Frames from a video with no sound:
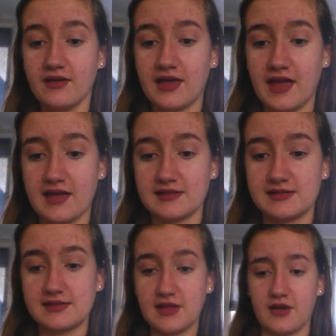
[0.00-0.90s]
Okay,
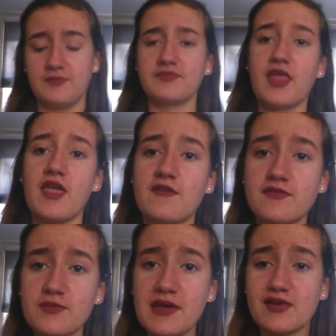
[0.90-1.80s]
so
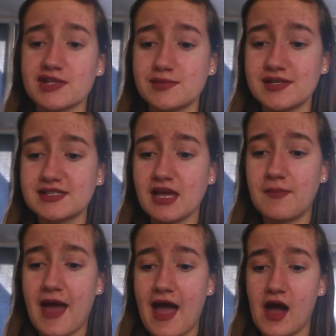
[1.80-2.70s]
if you make Christmas
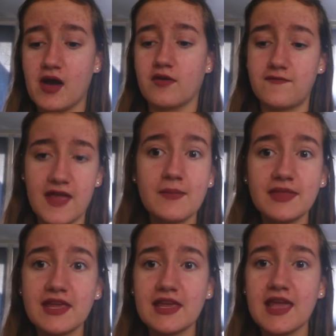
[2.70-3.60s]
about
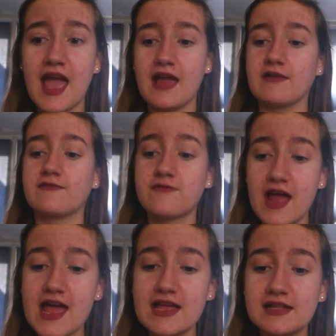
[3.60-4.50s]
family and
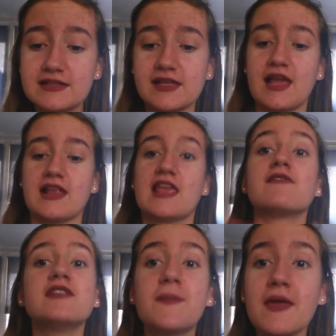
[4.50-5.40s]
friends and
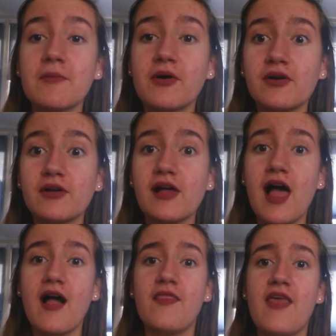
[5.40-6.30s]
giving to people,
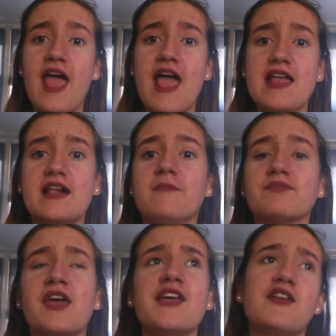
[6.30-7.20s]
then,
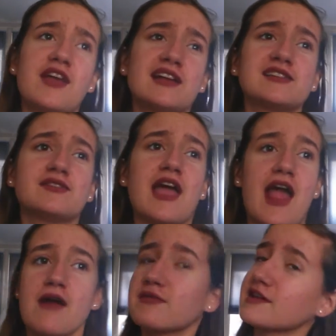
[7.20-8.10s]
you know, that's
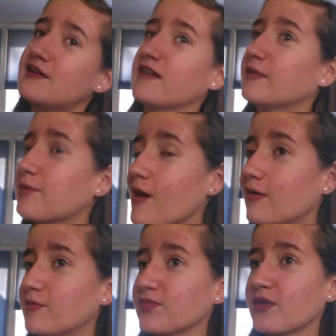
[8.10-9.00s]
okay. I really don't have a
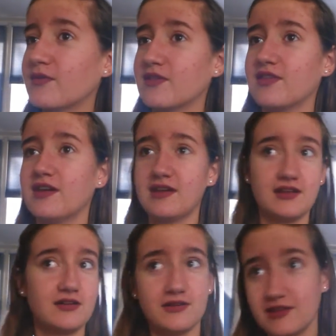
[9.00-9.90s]
problem with,
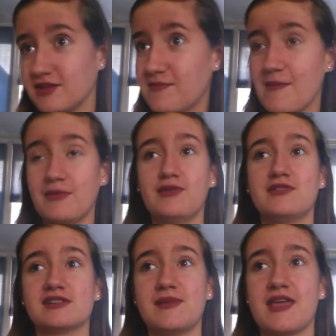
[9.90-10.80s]
you know, you people
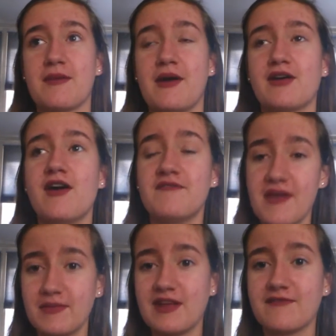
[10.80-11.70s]
who just make it about
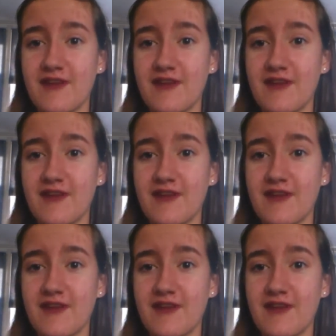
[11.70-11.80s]
family